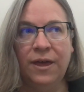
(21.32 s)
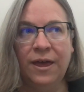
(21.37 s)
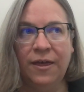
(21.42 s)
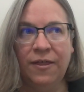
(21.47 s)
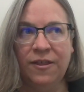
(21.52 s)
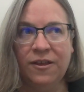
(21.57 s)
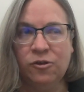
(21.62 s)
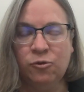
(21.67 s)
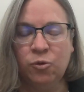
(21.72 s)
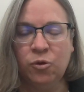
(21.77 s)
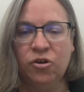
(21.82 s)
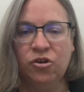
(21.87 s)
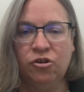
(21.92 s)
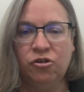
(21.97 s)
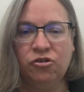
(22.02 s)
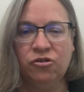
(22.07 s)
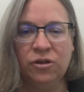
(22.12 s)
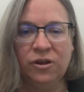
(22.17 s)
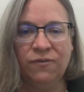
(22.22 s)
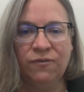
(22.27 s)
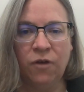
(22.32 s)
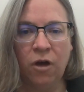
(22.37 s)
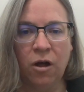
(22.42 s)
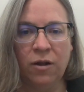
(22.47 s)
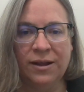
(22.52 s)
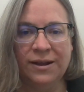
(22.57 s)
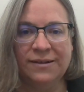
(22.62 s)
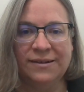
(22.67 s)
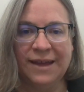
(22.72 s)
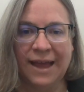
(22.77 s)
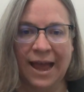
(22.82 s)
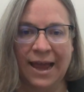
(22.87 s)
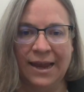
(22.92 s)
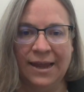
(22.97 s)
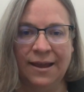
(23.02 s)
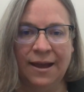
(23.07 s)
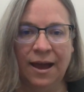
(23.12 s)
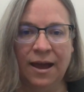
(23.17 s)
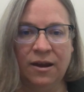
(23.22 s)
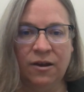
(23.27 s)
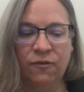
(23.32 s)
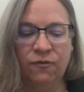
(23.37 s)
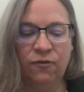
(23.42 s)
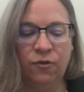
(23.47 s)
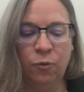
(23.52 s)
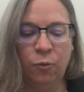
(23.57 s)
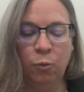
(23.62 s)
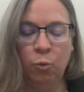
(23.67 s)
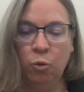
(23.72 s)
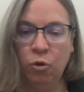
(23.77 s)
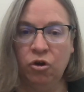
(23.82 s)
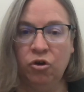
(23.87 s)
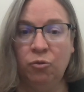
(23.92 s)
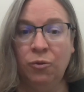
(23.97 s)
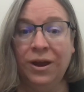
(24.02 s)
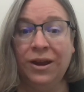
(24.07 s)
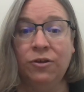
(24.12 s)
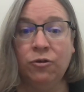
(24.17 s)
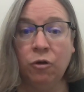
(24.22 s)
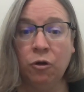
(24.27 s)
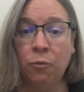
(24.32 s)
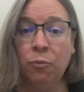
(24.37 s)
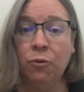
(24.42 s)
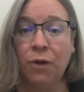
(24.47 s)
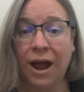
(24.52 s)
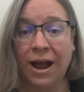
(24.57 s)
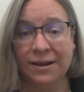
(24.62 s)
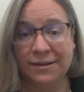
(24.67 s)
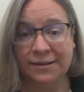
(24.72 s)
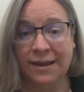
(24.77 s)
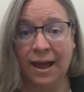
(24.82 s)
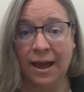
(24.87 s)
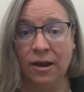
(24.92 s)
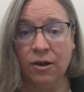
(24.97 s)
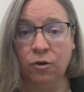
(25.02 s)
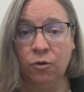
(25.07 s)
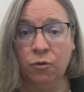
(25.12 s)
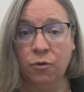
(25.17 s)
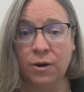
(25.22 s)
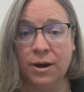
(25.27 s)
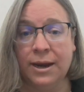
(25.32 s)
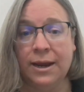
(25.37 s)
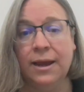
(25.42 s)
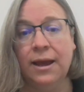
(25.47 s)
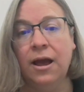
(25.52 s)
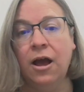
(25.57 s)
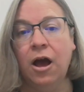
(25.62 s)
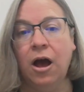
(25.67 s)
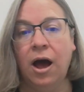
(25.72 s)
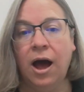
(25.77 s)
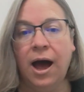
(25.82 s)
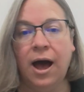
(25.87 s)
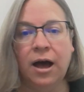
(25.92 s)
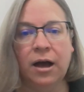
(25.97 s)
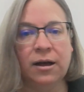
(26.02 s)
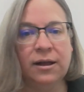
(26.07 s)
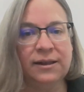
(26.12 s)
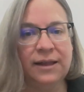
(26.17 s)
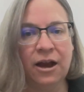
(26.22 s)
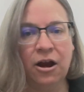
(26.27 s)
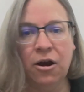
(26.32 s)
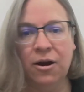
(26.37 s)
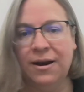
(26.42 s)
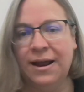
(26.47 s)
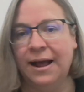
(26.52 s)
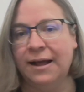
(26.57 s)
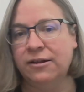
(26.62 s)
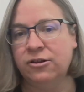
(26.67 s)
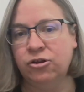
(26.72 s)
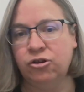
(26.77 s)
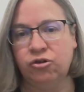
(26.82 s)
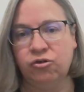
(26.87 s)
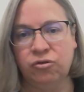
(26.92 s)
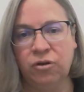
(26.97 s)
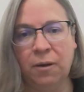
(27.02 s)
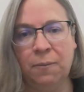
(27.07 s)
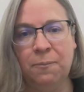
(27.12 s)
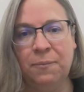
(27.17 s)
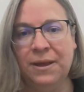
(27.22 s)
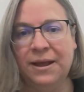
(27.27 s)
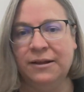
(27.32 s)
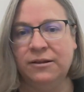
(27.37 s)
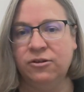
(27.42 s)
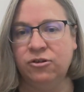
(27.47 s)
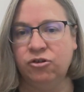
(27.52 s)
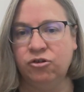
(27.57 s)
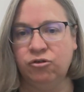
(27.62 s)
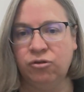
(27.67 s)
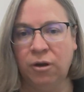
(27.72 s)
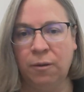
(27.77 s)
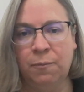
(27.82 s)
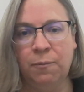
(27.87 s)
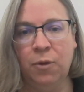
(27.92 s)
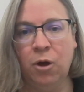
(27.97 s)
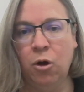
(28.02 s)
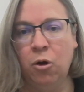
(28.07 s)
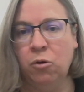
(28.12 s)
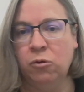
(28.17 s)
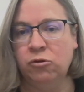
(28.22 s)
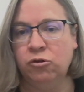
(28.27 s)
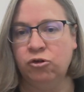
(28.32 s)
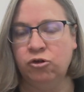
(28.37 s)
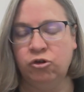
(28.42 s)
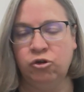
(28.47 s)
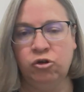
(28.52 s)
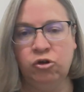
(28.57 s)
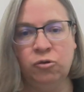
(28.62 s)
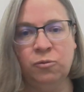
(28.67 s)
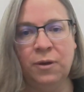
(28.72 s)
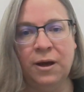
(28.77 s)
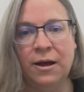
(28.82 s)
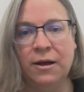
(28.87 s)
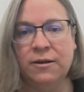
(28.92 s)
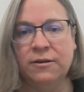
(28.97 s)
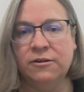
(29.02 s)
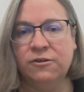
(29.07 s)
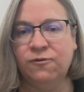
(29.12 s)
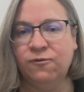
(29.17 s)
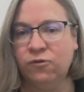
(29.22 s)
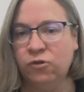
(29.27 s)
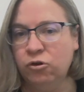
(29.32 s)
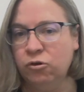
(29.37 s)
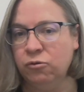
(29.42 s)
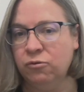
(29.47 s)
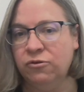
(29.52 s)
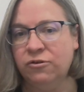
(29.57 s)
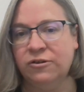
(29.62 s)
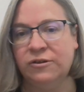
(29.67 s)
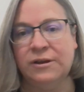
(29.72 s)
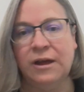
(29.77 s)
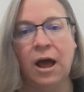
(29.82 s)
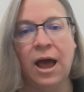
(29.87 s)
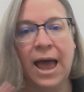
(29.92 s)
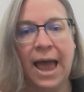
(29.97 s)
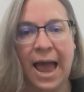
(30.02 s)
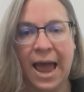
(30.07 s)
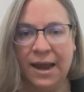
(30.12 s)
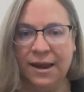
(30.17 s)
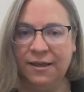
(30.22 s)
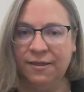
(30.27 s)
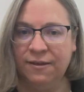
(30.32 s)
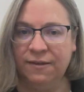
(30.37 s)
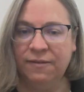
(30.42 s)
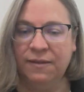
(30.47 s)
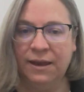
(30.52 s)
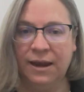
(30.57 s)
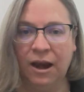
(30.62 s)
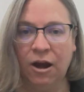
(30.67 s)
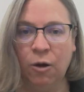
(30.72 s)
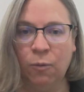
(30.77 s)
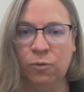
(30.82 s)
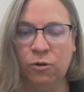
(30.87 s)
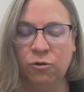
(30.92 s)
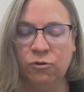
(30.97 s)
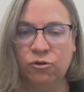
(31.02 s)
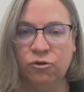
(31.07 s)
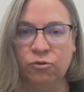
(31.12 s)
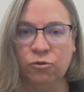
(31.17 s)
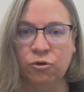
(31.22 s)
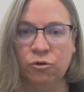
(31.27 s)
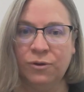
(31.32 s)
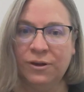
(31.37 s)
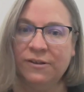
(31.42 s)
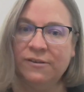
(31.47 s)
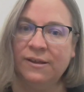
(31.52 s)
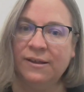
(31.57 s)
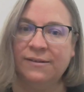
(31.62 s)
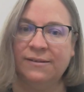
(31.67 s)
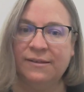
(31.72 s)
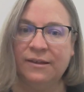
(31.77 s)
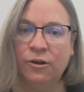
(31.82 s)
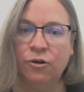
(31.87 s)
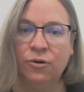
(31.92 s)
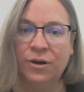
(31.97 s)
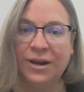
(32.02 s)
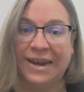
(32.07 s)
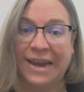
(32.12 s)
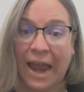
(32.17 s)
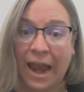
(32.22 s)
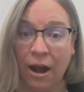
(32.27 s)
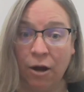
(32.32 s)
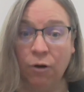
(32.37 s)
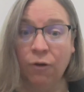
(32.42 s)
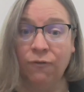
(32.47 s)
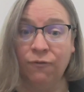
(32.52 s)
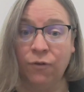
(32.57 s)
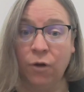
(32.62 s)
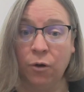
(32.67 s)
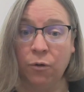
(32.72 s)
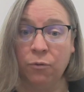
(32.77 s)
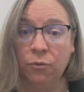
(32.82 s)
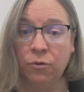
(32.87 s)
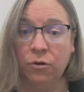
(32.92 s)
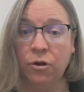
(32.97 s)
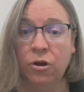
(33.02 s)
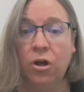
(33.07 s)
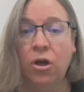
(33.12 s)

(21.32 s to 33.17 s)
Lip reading: This would usually fall into any kind of woodwind or brass category. Clarinets, trumpets, trombones, tubas, flutes, anything that air blows through is considered an aerophone.